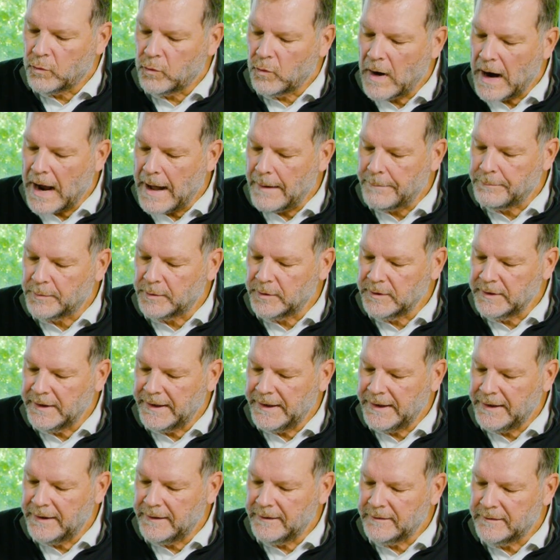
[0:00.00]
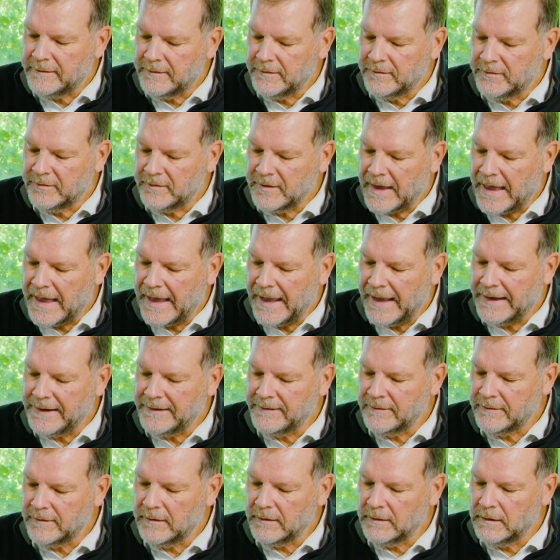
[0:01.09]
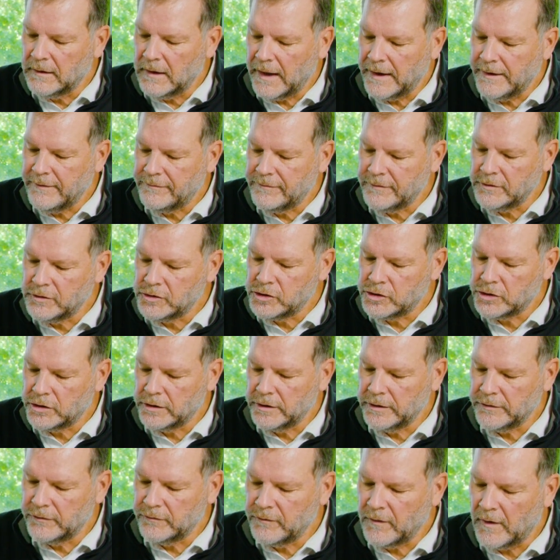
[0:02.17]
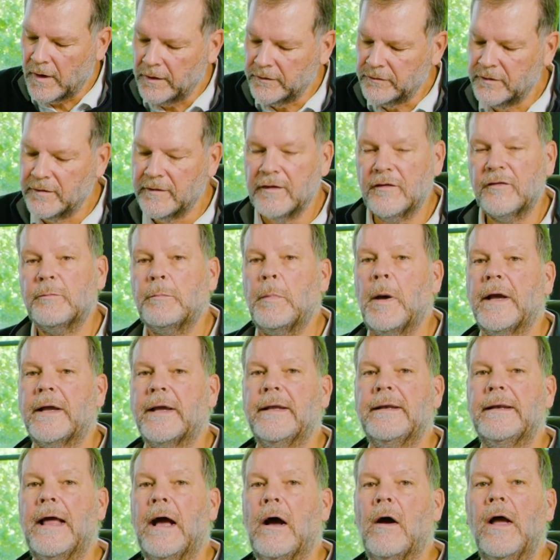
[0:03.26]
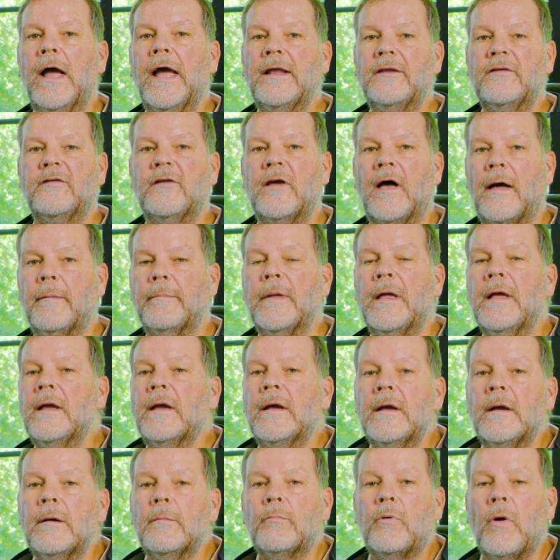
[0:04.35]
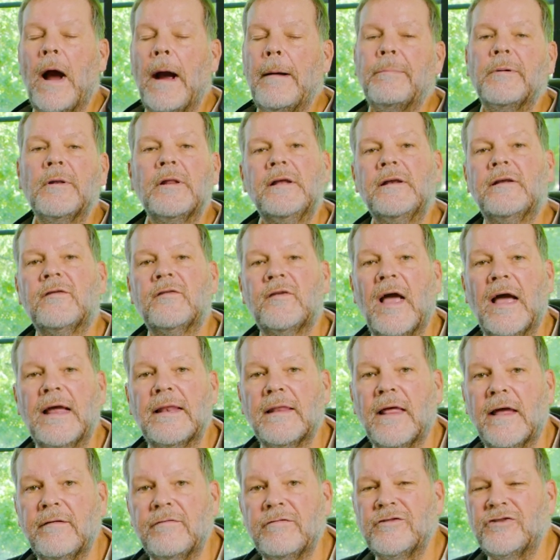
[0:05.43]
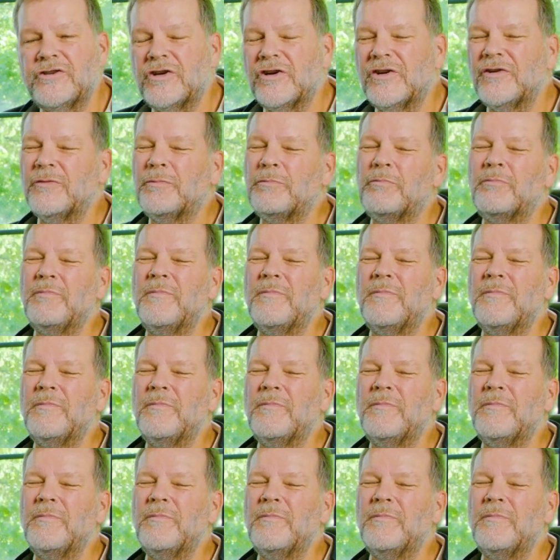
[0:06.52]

Properly designed life insurance falls in this bucket. Now, heads up, properly designed life insurance